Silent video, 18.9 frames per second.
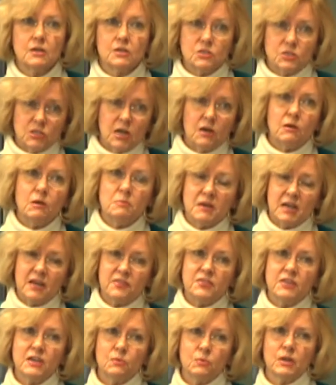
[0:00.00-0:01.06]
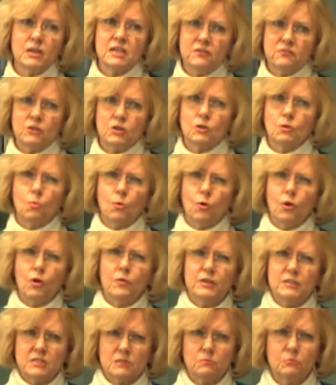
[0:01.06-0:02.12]
So, I mean, I think we're living in a world
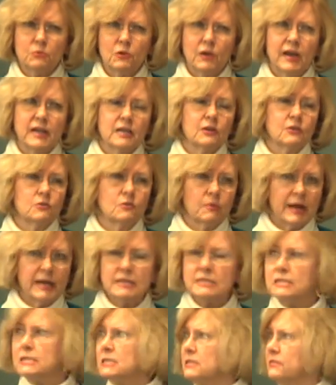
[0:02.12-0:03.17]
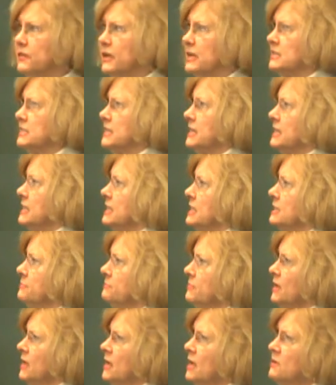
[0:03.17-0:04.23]
that's creating a great deal of anxiety.
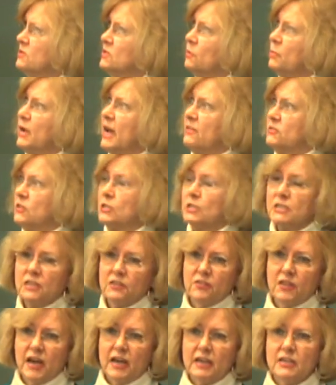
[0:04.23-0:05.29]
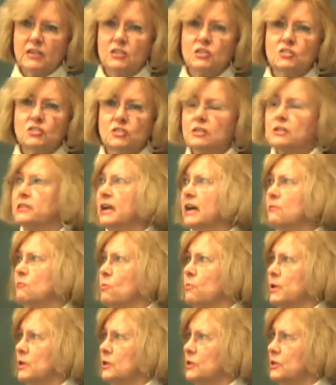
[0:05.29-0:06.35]
So we have to look at that and consider that when
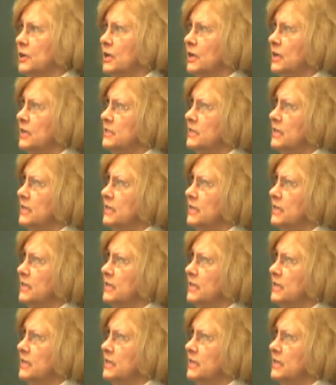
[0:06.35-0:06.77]
we're looking at